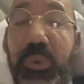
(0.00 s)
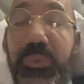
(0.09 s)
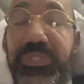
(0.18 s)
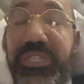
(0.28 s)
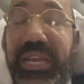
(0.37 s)

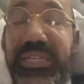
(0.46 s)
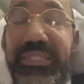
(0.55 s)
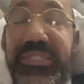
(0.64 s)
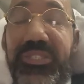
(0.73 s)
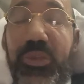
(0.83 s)

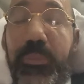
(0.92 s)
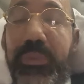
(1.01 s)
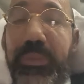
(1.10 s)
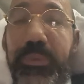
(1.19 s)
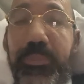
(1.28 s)
Chase, so
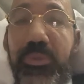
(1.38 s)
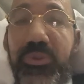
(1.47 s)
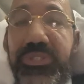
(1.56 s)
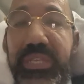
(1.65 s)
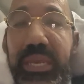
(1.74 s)
many people
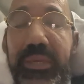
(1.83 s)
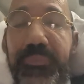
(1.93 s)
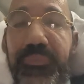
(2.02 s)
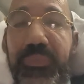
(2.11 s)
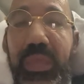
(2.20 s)
are sick.
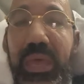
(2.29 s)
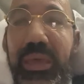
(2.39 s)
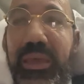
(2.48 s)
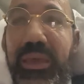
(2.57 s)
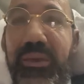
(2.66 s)

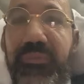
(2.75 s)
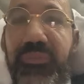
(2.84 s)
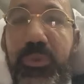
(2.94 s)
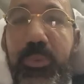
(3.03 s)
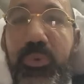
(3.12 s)
I have
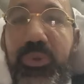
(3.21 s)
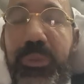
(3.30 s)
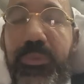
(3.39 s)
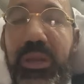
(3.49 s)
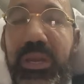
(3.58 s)

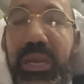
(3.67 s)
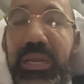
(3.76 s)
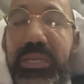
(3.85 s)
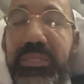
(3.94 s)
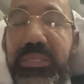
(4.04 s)
pneumonia,
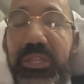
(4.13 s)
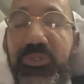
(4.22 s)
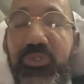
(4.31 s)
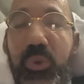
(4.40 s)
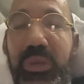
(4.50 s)
bronchitis.
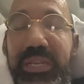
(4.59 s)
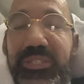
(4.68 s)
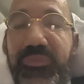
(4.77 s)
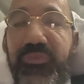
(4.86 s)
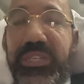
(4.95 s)
There's all
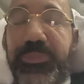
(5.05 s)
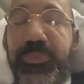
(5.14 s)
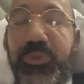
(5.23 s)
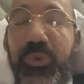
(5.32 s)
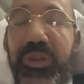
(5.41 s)
kinds of
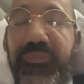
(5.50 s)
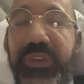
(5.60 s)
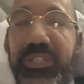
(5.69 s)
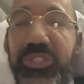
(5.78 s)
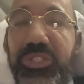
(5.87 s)
respiratory
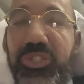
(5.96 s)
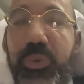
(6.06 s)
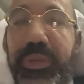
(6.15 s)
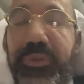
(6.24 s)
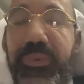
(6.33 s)
infections
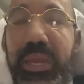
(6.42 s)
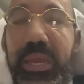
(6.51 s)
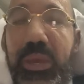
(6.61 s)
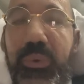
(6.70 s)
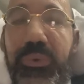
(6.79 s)
going
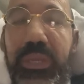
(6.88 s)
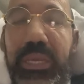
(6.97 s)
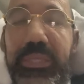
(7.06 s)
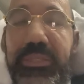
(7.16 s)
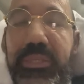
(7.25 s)
around.
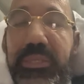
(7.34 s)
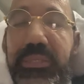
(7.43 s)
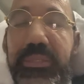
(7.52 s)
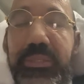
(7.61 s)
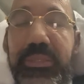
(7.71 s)
It's
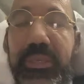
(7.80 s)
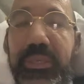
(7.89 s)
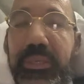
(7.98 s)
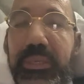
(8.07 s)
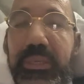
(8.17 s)
just
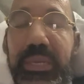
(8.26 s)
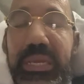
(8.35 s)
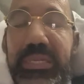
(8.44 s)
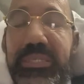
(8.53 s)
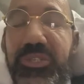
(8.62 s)

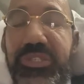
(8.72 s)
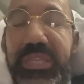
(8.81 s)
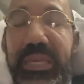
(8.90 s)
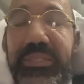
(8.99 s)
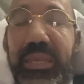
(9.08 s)

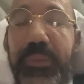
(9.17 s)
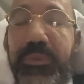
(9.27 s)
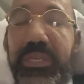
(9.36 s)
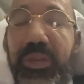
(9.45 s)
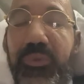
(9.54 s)
that
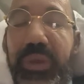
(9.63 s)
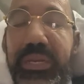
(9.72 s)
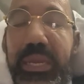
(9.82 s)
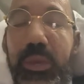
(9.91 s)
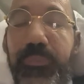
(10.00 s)
time of year
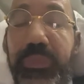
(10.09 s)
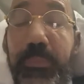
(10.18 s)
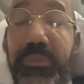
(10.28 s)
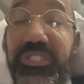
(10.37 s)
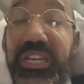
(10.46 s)
right now.
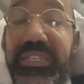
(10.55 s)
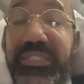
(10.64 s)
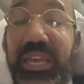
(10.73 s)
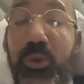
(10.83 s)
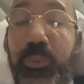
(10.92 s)
But
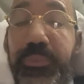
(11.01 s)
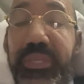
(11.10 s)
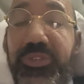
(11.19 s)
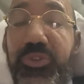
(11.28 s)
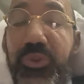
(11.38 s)
Chase, I hope
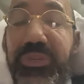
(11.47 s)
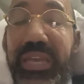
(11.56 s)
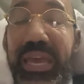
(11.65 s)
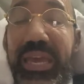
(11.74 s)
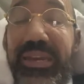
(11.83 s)
that your
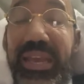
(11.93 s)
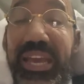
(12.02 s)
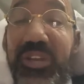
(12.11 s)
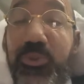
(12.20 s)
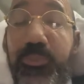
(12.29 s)
dad
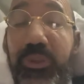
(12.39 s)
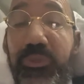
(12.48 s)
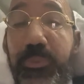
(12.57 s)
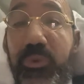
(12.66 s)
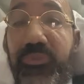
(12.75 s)
and your
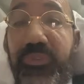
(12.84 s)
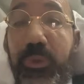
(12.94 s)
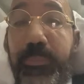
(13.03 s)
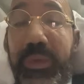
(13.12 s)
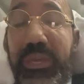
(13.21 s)
brother both
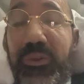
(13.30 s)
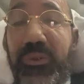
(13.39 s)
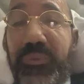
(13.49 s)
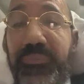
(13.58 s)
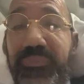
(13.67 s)
feel
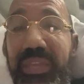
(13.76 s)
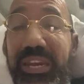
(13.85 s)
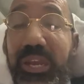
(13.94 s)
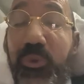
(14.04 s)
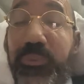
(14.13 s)
better,
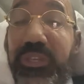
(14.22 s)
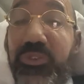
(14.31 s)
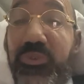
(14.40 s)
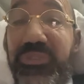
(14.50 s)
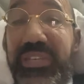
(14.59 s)
and I hope that
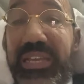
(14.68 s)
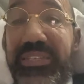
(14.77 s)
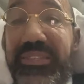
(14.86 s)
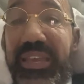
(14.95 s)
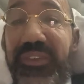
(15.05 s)
you
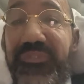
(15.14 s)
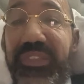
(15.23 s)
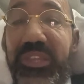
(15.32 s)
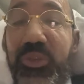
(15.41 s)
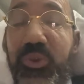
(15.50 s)
stay safe
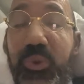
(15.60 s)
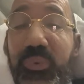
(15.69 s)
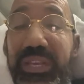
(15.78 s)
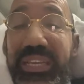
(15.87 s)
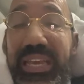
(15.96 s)
and that you
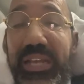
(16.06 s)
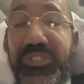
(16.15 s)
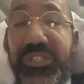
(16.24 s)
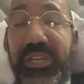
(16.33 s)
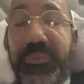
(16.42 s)
don't
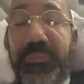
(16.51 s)
catch it.